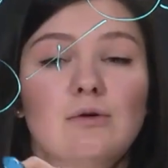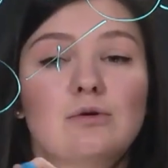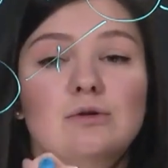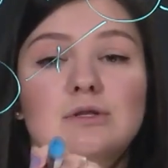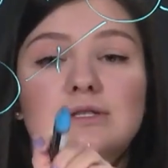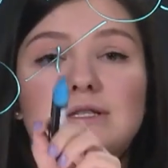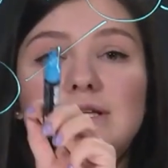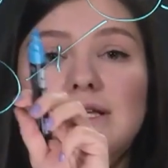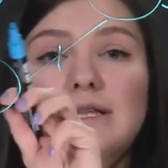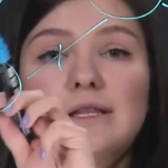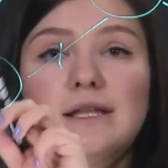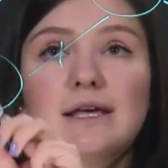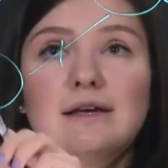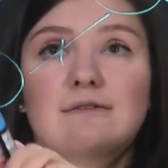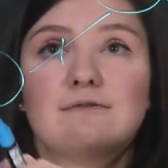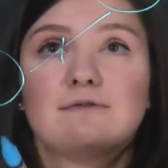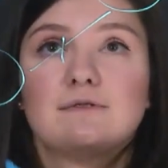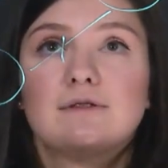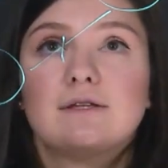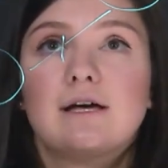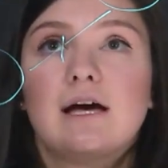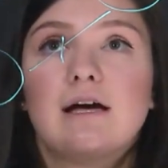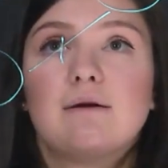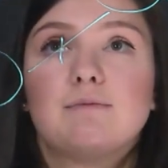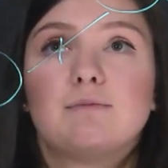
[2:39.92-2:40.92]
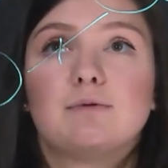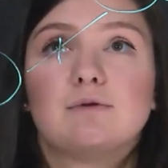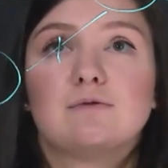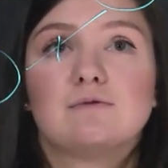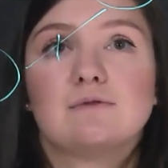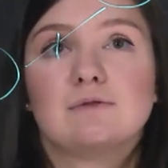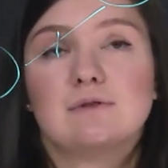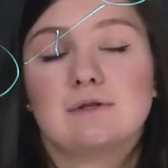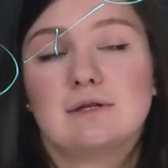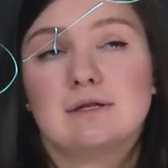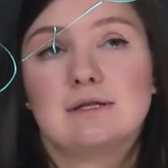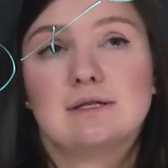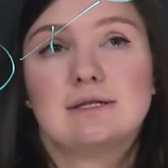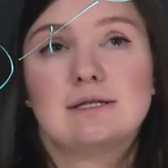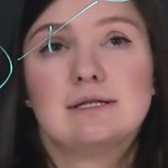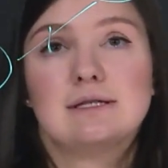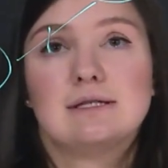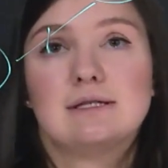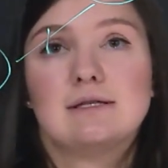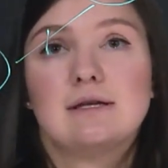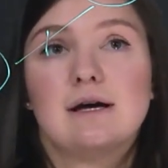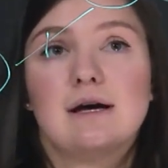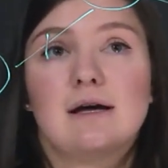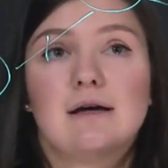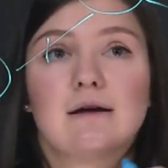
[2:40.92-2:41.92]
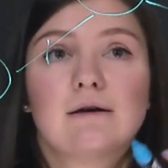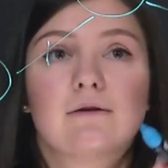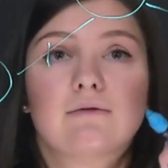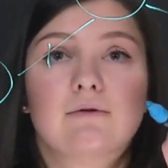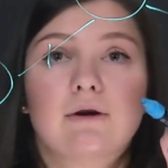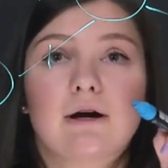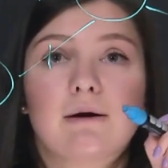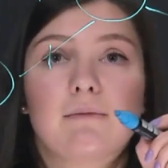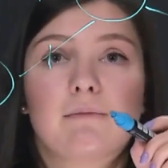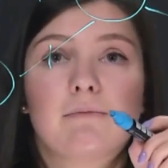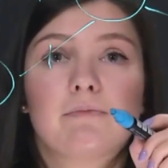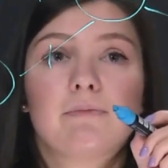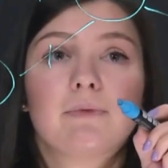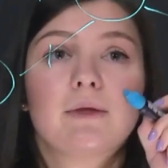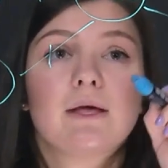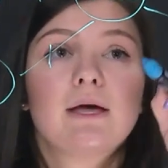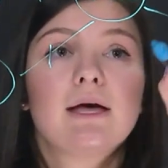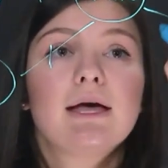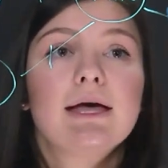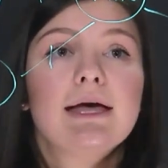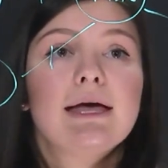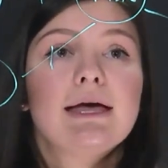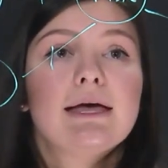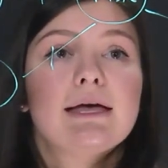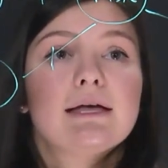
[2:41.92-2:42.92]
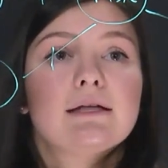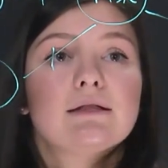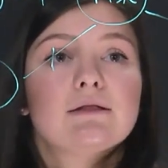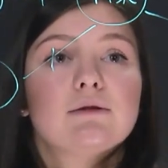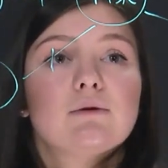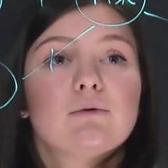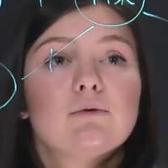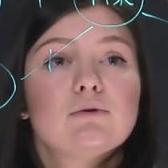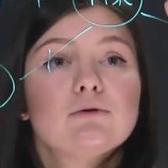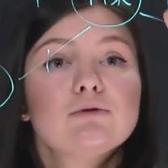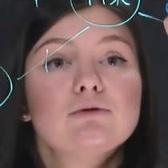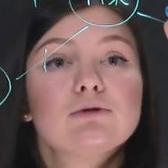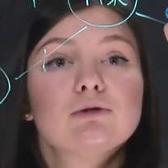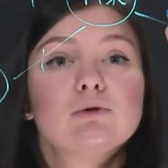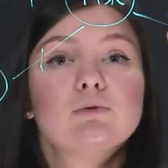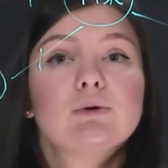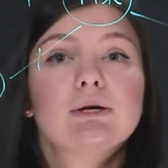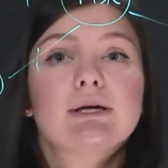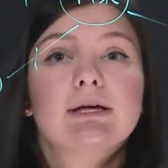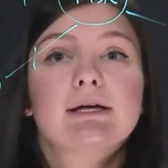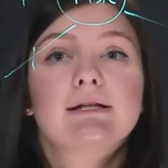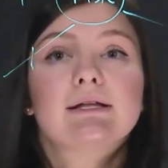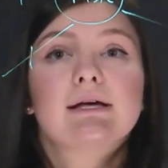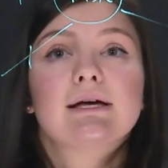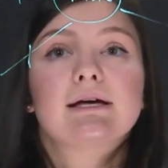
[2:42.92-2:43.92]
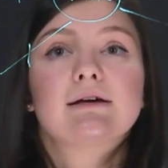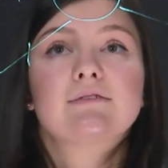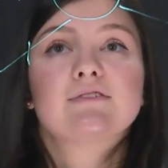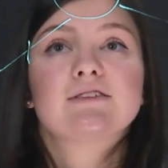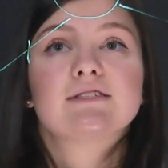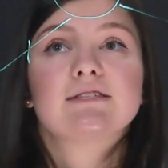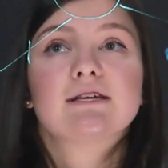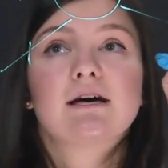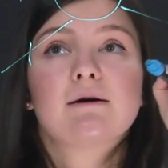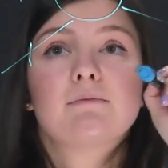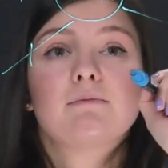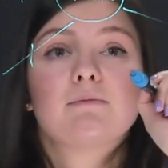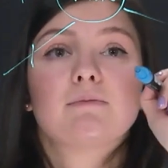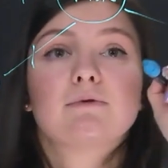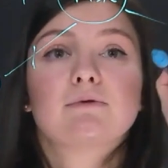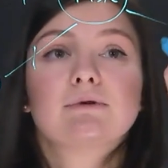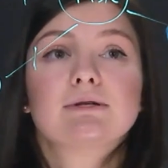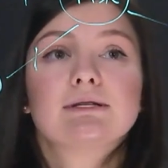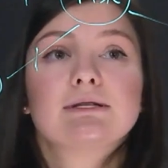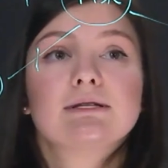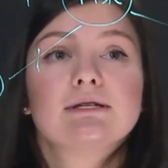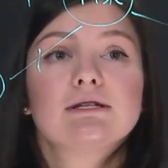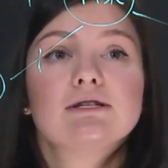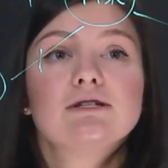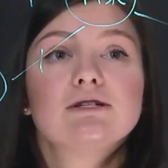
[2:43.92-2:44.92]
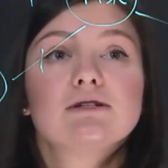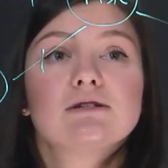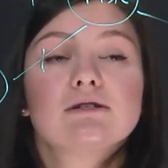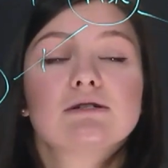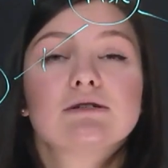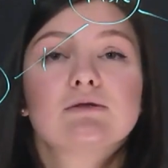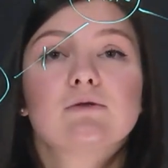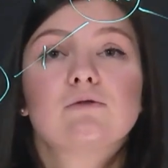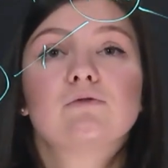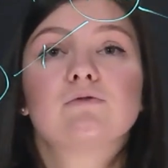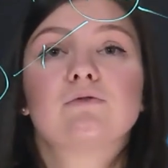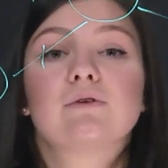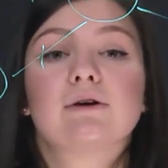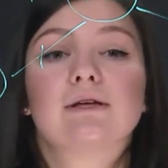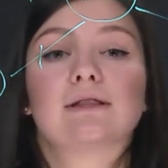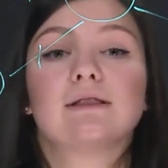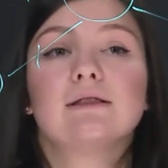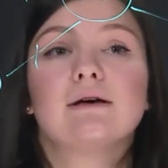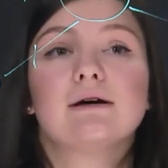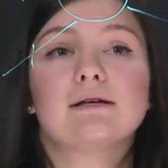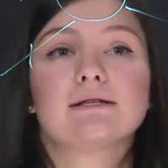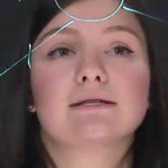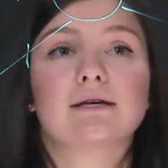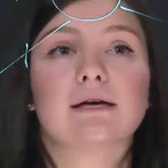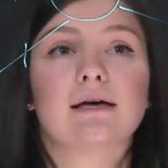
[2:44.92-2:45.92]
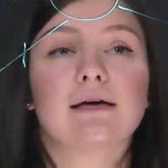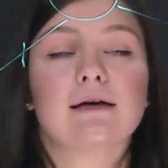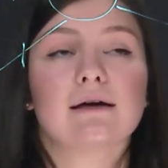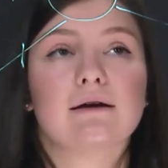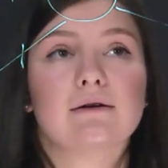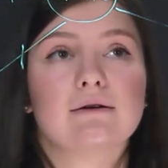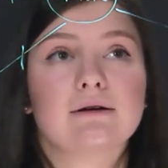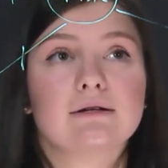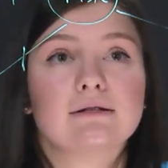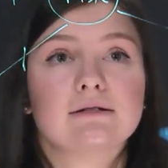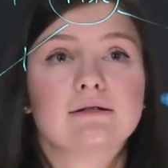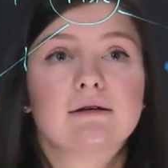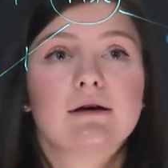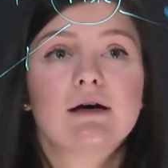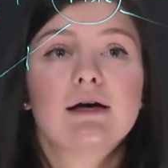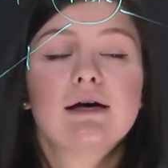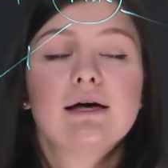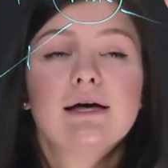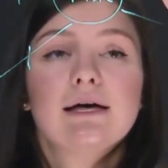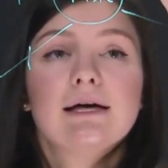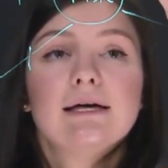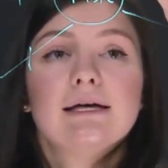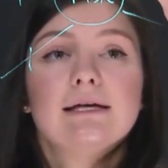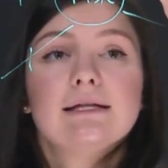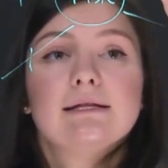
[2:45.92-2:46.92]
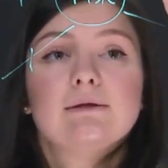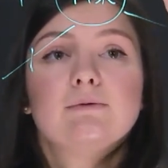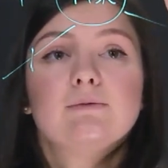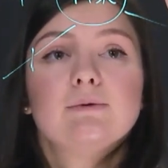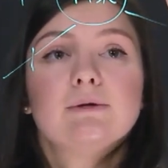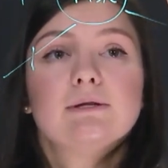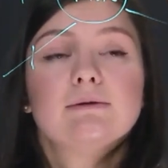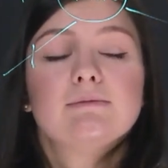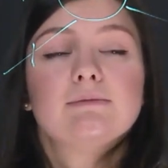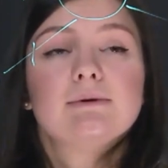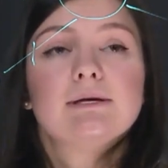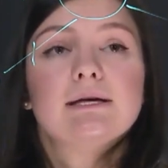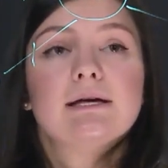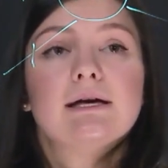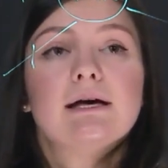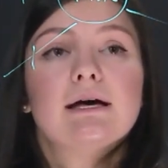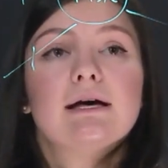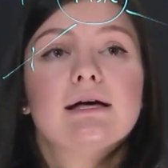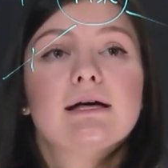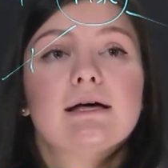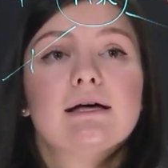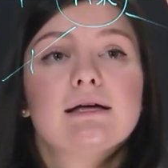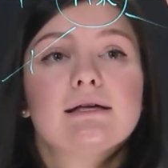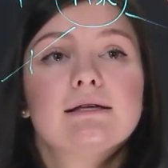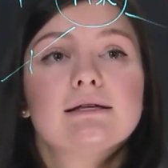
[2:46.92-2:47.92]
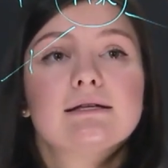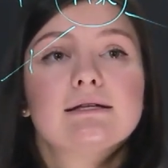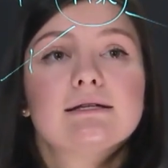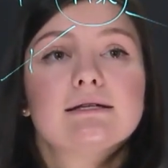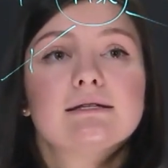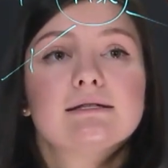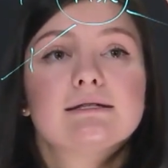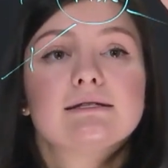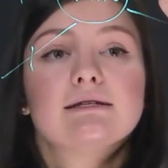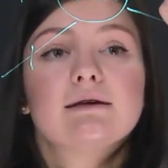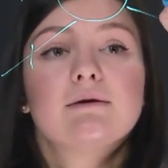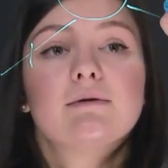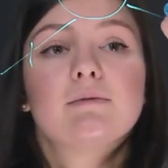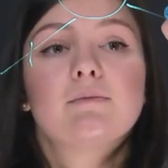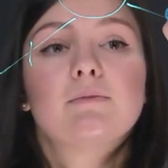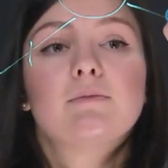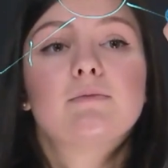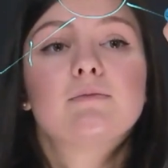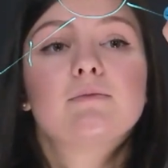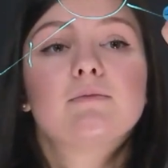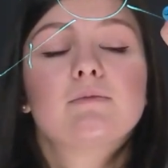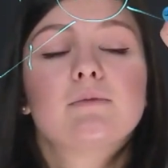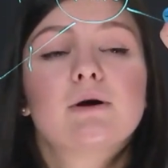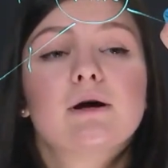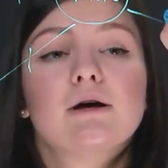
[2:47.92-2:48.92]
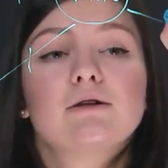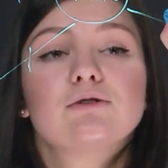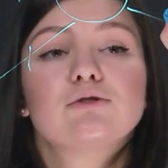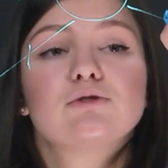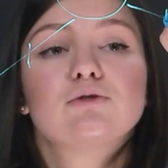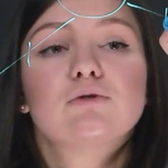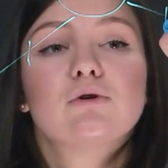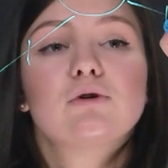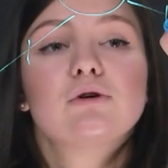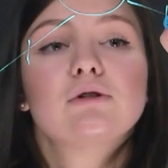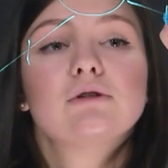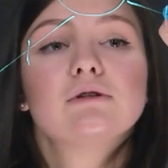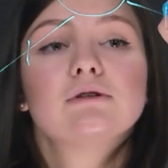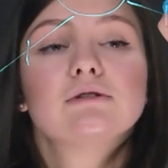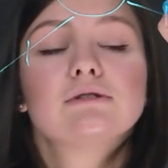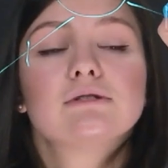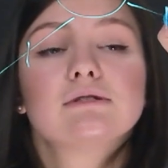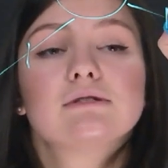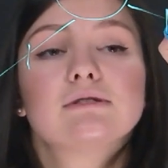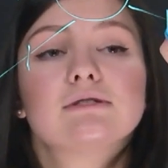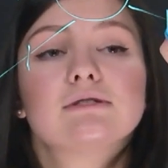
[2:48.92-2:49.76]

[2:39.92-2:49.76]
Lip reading: on the left type of this diagram. And also we can have some procedures of another character. It will be the controls